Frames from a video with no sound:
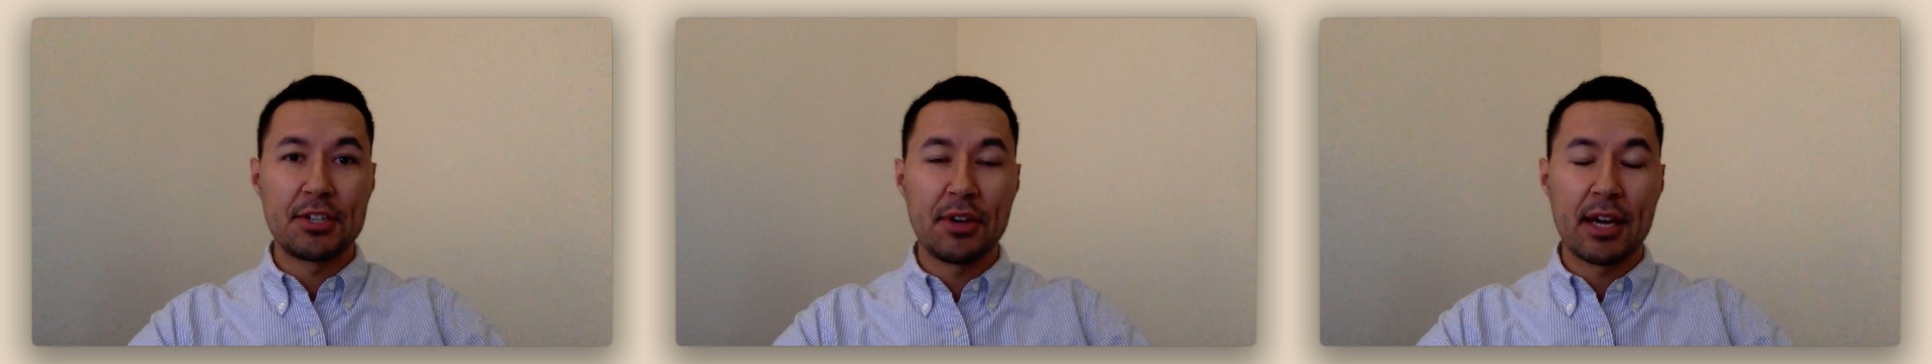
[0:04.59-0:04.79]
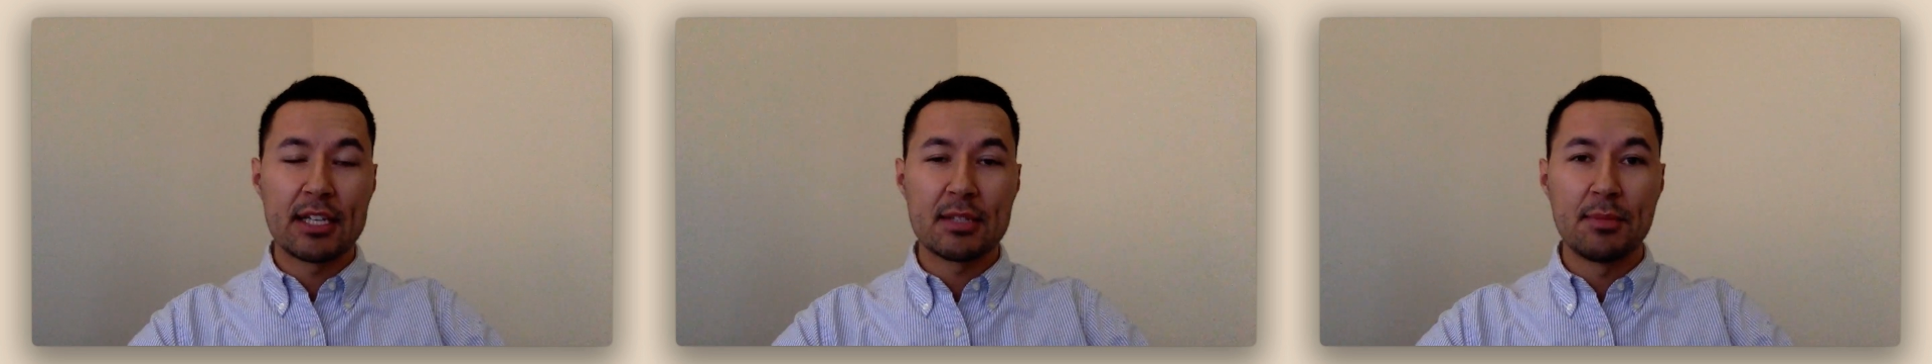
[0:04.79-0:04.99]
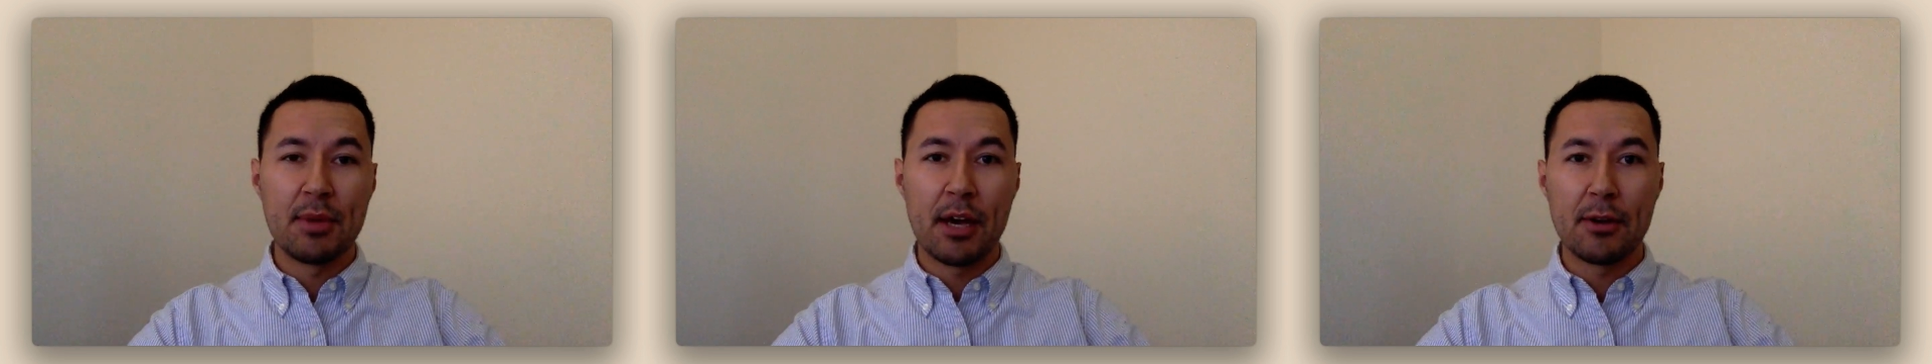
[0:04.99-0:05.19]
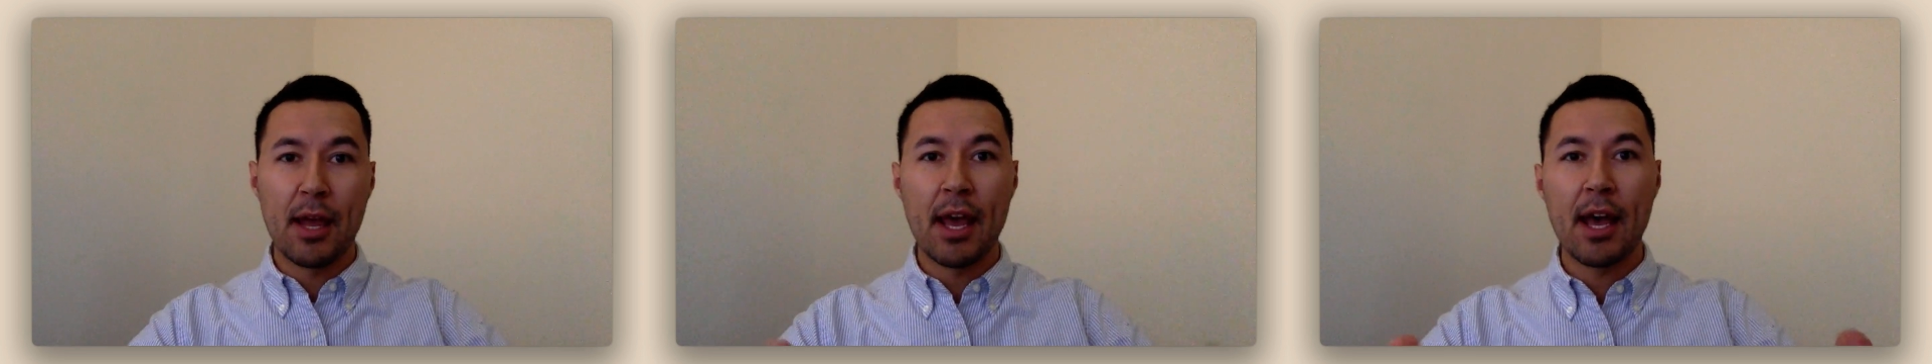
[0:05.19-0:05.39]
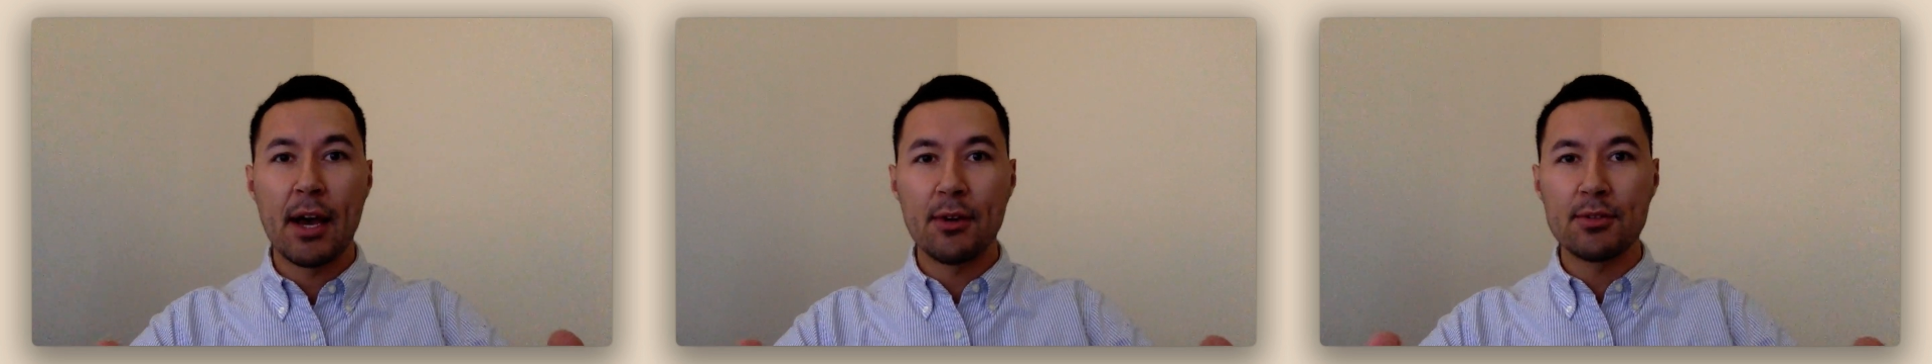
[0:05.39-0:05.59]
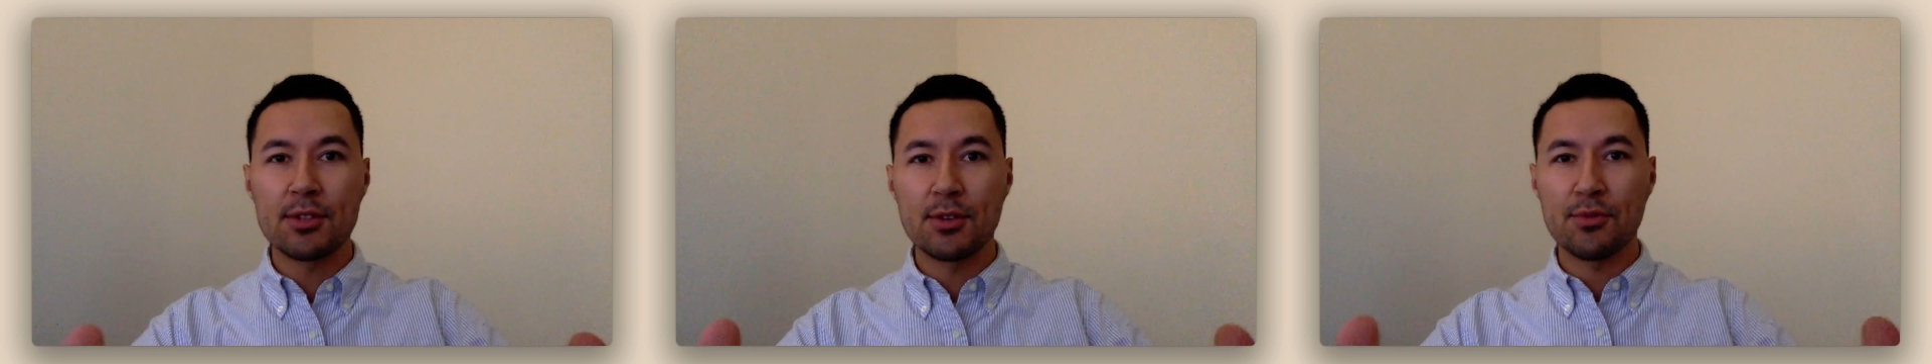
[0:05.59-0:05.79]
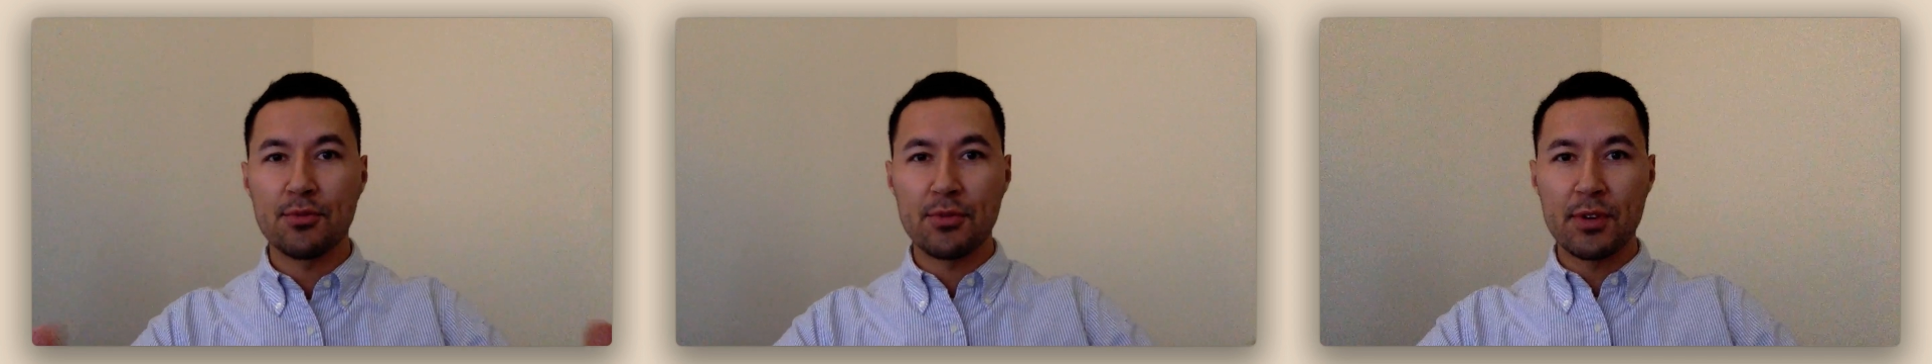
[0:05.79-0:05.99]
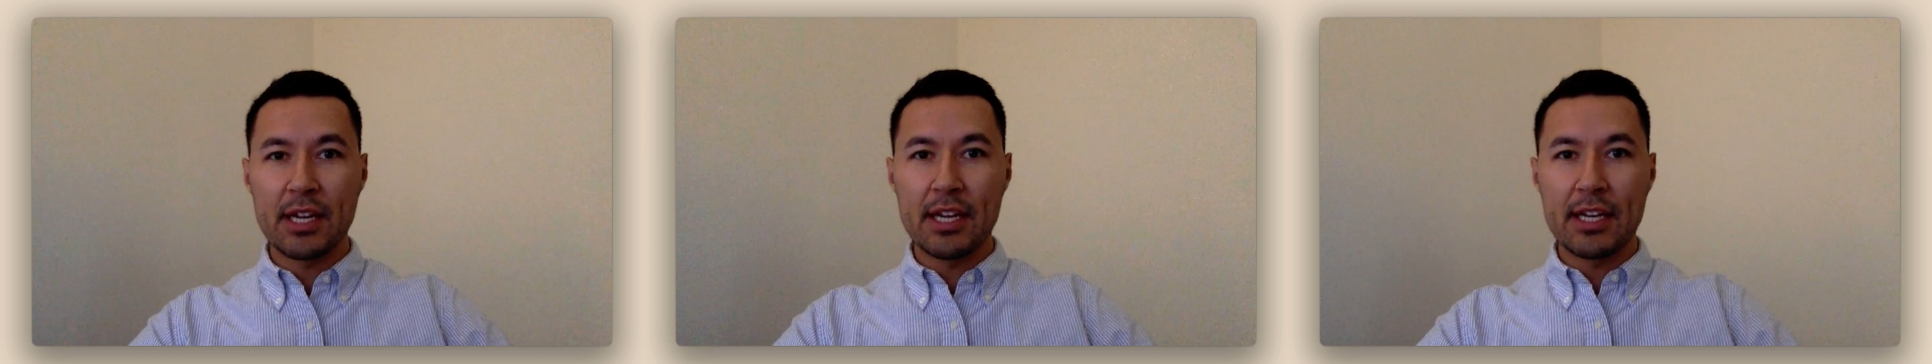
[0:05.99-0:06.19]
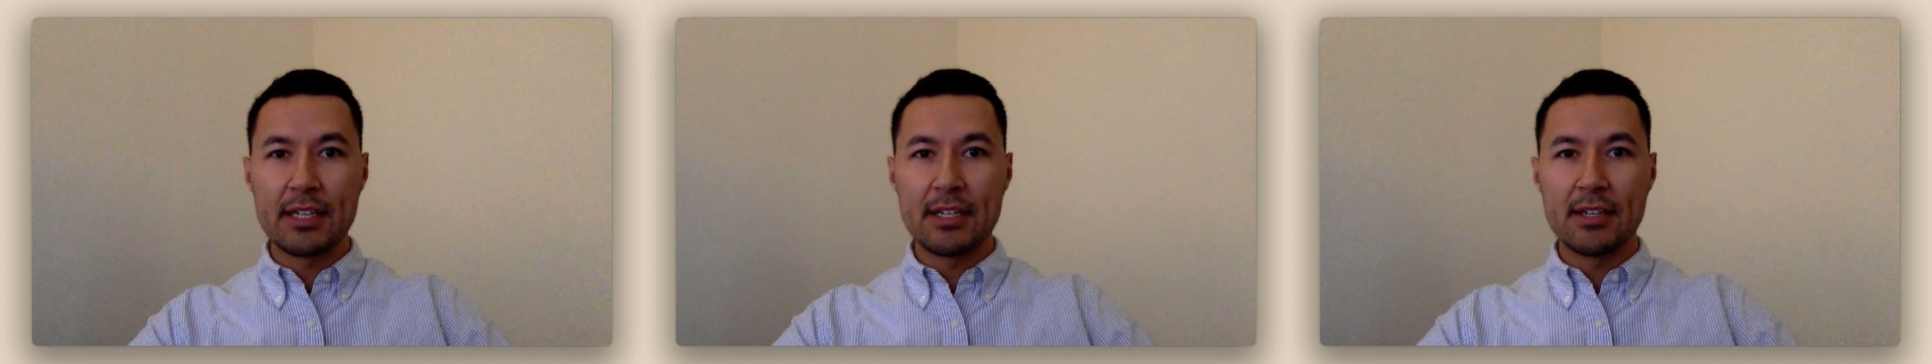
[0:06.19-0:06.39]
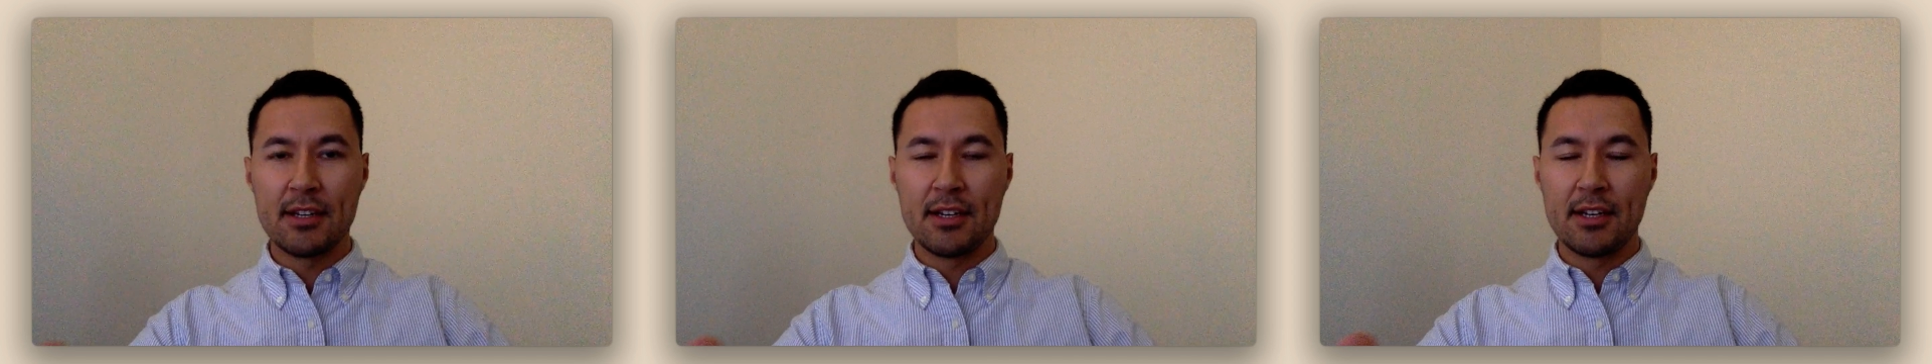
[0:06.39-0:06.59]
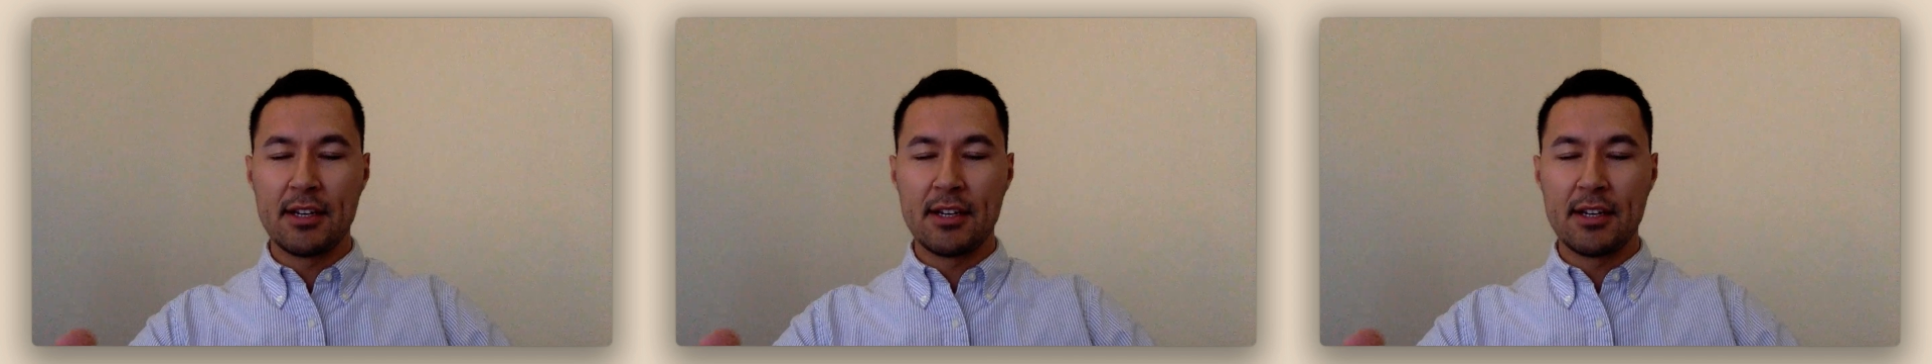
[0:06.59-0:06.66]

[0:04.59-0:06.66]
to you guys about how to read